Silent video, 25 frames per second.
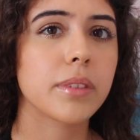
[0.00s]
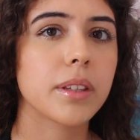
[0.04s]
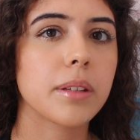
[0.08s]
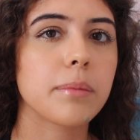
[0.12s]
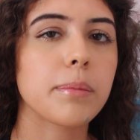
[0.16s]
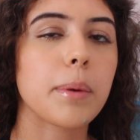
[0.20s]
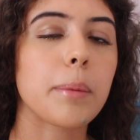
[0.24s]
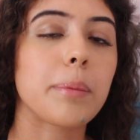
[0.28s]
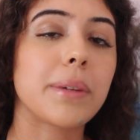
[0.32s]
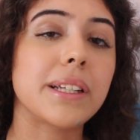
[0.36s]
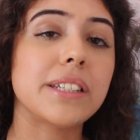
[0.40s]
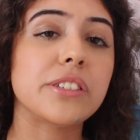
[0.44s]

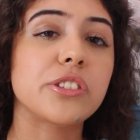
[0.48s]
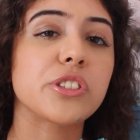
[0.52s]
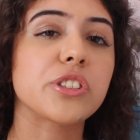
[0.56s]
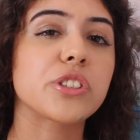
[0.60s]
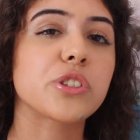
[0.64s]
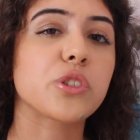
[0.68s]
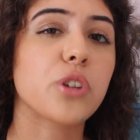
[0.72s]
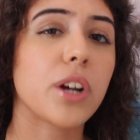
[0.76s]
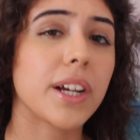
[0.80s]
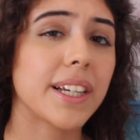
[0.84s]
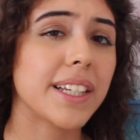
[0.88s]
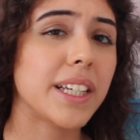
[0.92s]
But please just
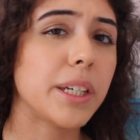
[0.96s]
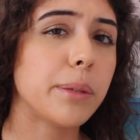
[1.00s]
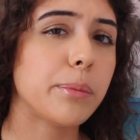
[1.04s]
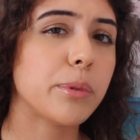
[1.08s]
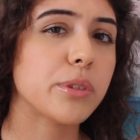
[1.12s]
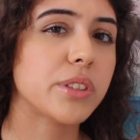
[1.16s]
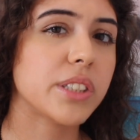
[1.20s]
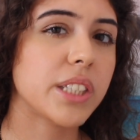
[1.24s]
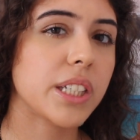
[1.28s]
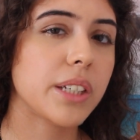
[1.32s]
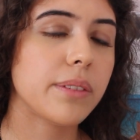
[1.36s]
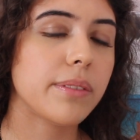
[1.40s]
try and keep your
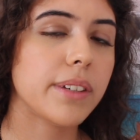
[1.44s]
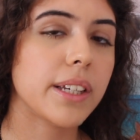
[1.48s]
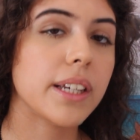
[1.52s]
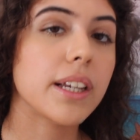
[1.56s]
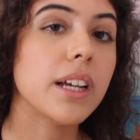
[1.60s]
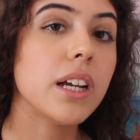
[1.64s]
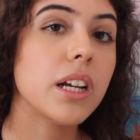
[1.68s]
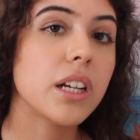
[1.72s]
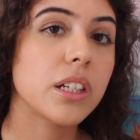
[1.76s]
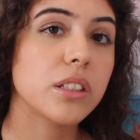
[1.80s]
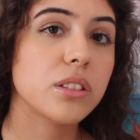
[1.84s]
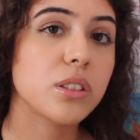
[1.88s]
CV
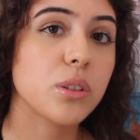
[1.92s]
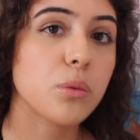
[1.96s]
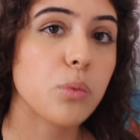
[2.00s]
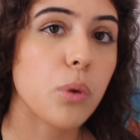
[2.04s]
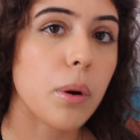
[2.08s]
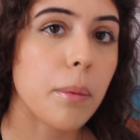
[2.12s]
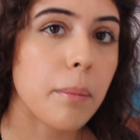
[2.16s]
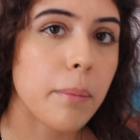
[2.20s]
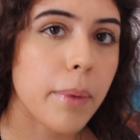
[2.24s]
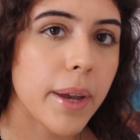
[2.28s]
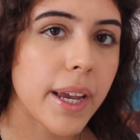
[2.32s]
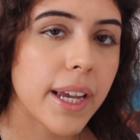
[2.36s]
to
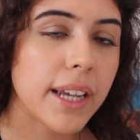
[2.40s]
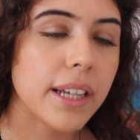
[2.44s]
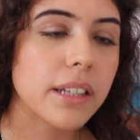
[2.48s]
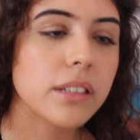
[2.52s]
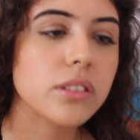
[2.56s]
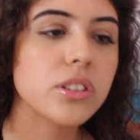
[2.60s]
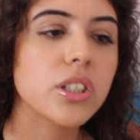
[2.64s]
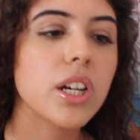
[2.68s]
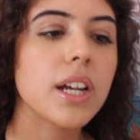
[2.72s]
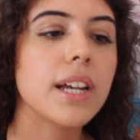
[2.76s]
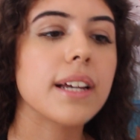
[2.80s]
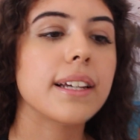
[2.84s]
one
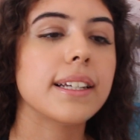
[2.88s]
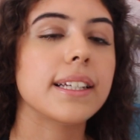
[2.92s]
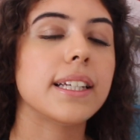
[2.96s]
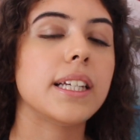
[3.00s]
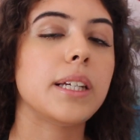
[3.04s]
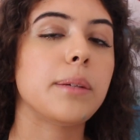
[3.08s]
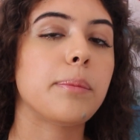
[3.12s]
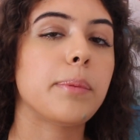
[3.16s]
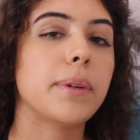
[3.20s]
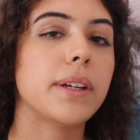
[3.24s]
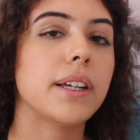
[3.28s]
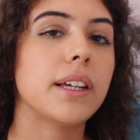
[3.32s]
page.
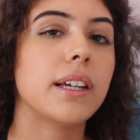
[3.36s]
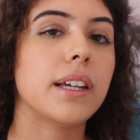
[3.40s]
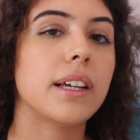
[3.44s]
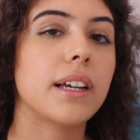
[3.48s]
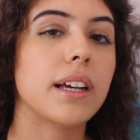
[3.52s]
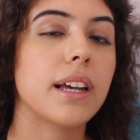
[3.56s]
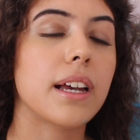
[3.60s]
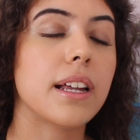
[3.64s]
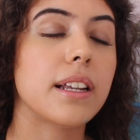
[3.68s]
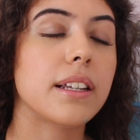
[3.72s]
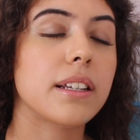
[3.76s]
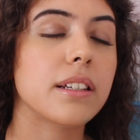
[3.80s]
Keep it
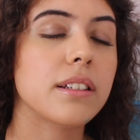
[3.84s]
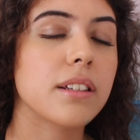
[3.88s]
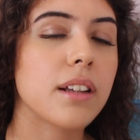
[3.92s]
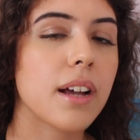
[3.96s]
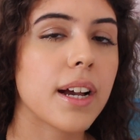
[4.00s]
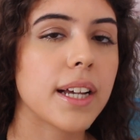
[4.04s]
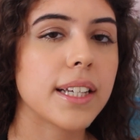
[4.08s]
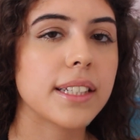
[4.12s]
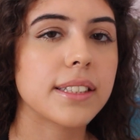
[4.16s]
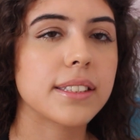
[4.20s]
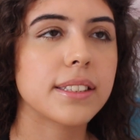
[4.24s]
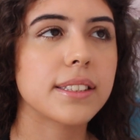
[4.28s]
a
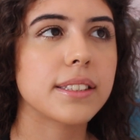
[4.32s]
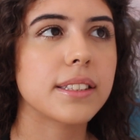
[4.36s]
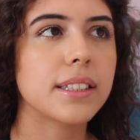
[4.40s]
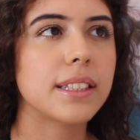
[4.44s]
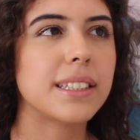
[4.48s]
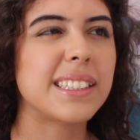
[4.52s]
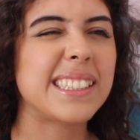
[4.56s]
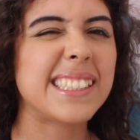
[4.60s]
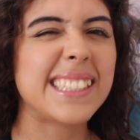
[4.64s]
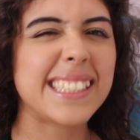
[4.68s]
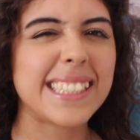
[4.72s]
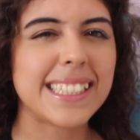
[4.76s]
nice,
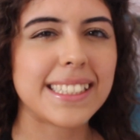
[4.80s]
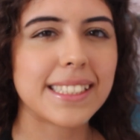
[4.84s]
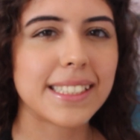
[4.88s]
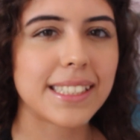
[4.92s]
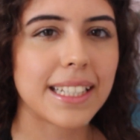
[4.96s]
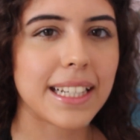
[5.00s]
neat